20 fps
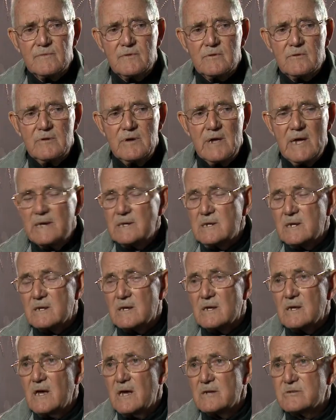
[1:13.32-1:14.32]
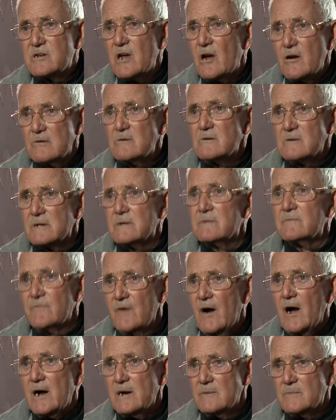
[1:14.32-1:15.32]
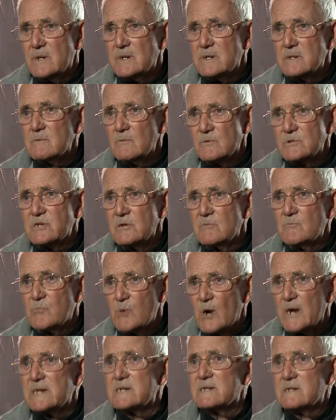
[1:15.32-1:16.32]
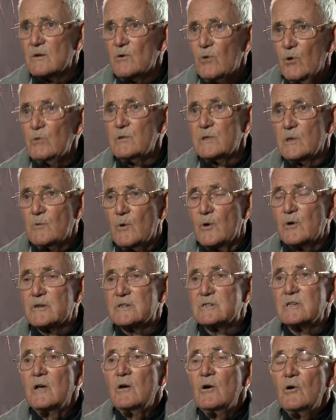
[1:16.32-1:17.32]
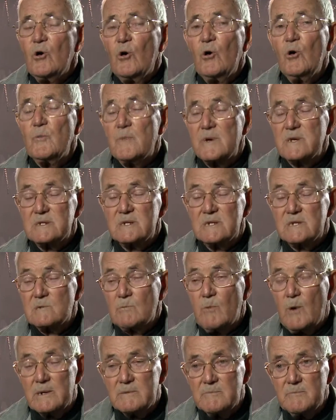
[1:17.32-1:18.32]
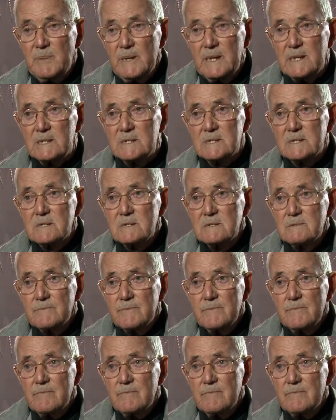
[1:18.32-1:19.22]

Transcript: of creating a total environment which embraced all the works almost as one piece.